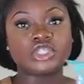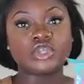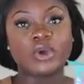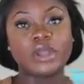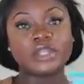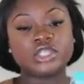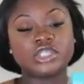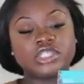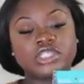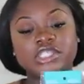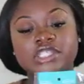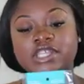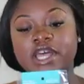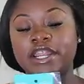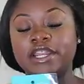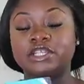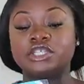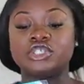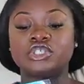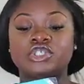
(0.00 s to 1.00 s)
so I just
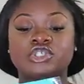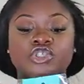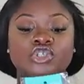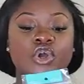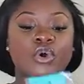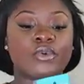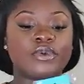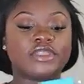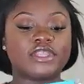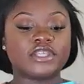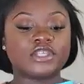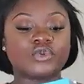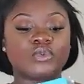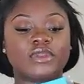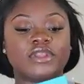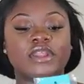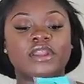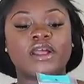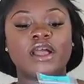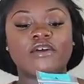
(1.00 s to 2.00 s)
decided to just go with this
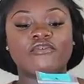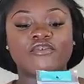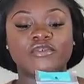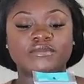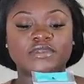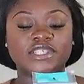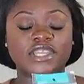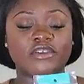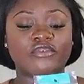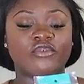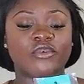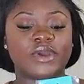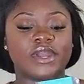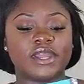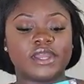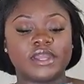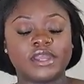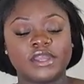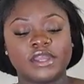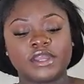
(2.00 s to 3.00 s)
one that I got from
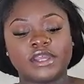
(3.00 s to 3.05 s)
Safeway.